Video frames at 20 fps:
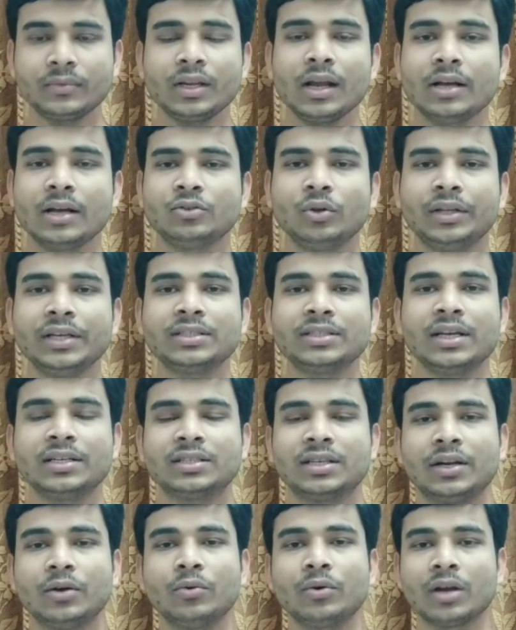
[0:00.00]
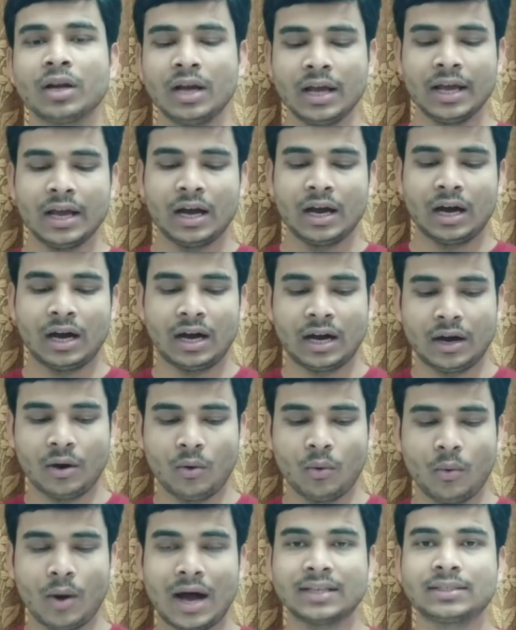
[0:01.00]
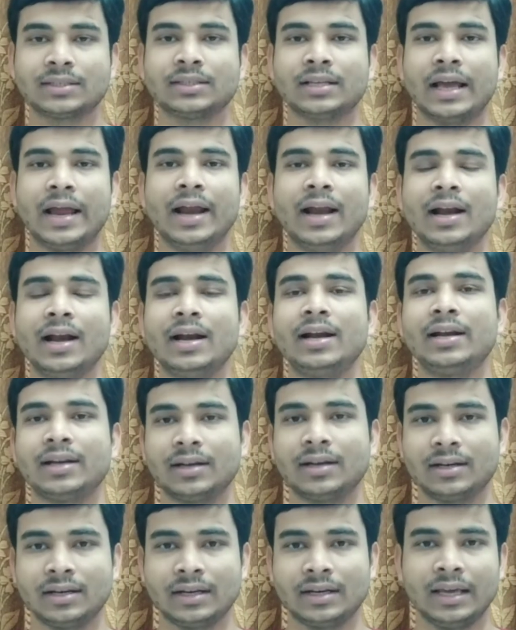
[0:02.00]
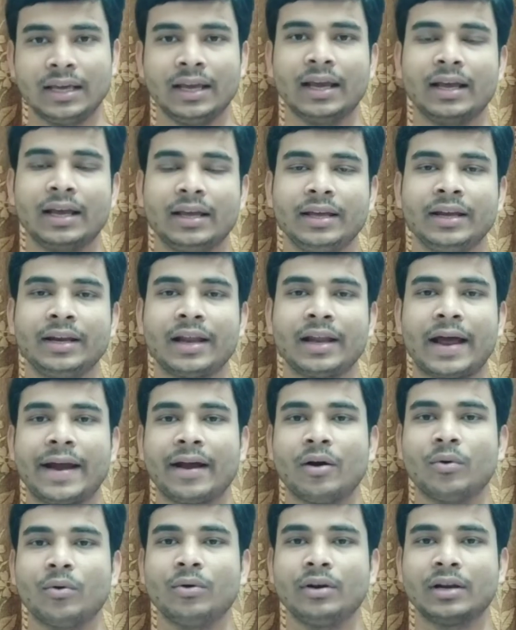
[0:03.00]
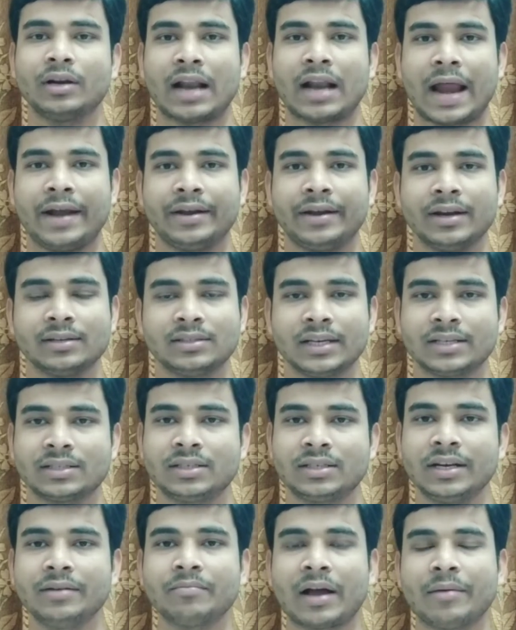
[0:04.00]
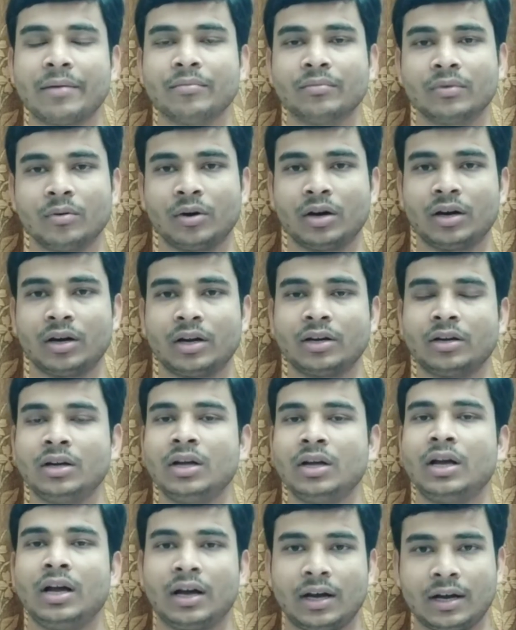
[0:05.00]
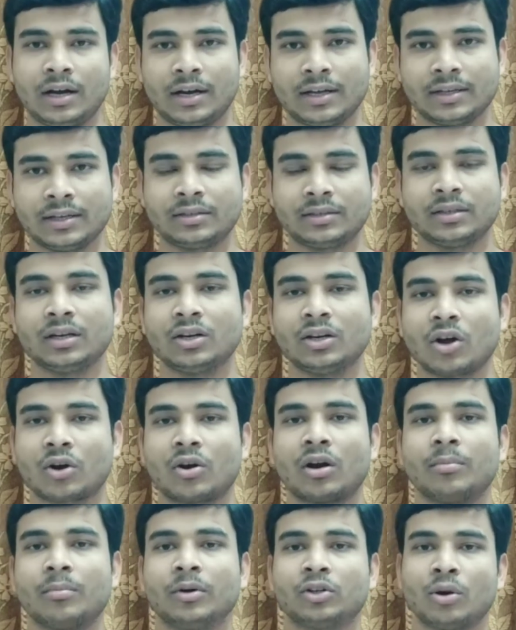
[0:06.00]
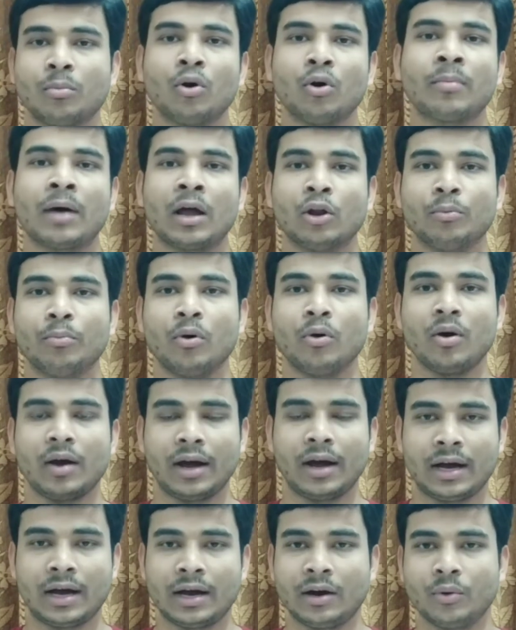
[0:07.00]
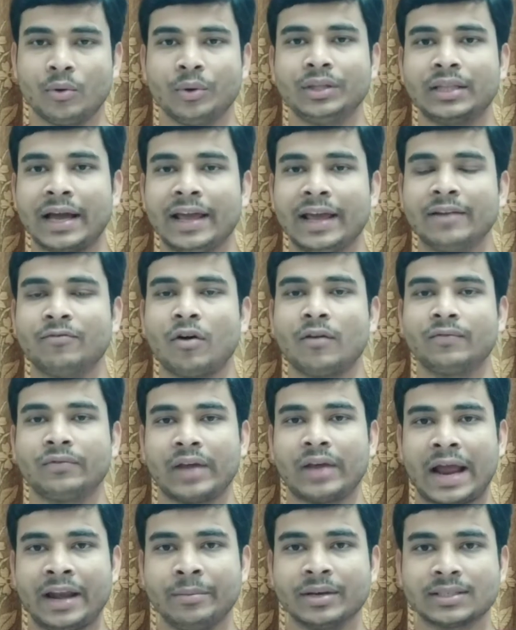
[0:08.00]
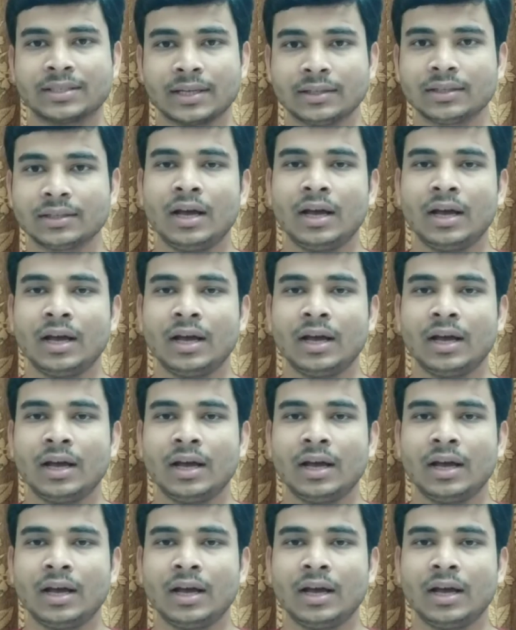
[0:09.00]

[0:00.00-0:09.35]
So this institute uh, was held in around nineteen sixteen by uh, uh, Doctor Madan Mohan Malaviya uh, with the help of Annie Besant,